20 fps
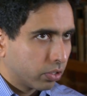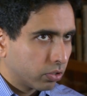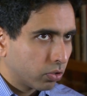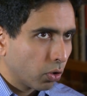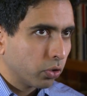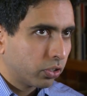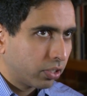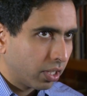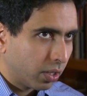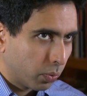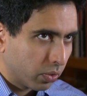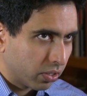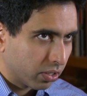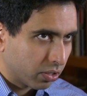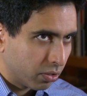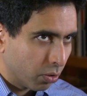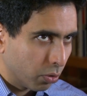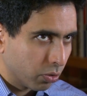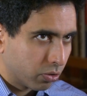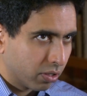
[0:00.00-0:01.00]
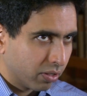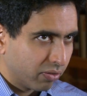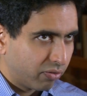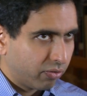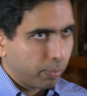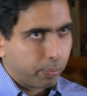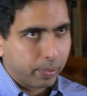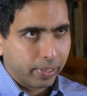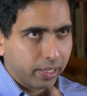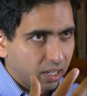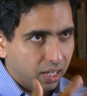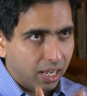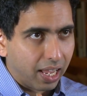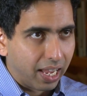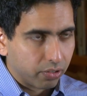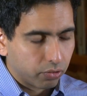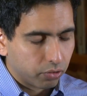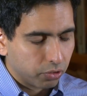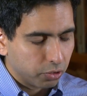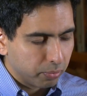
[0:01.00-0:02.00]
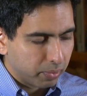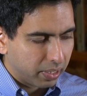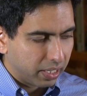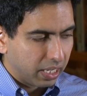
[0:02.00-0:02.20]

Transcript: associated with this notion of flipping a classroom.